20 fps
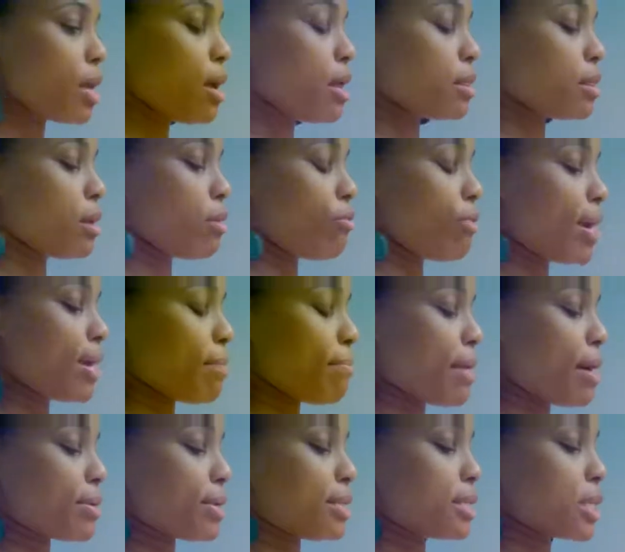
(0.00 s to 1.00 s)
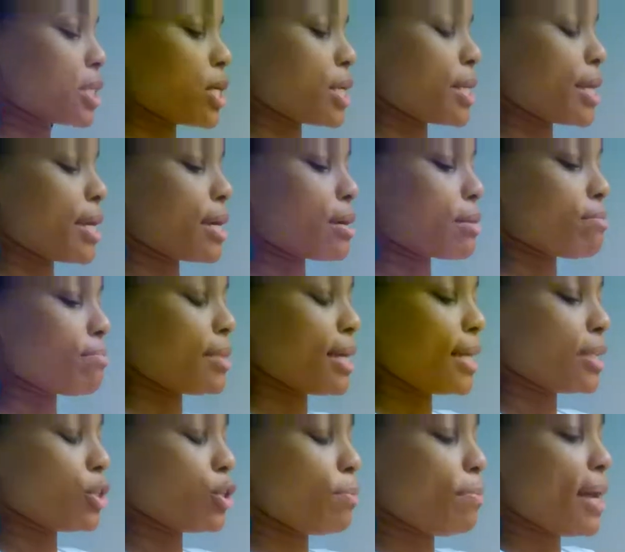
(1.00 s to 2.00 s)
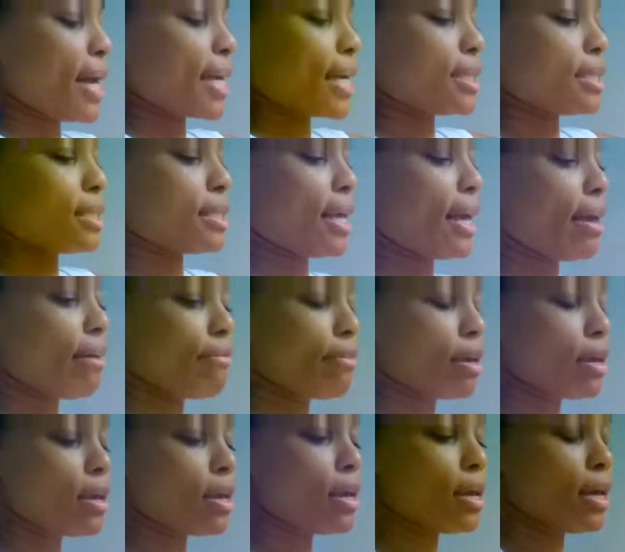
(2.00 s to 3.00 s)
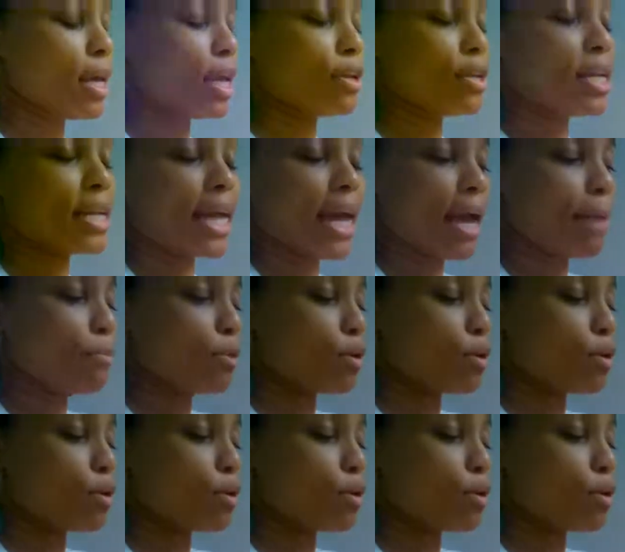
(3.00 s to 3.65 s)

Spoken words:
the right amount isn't on there. That your package is heavy and you need to add more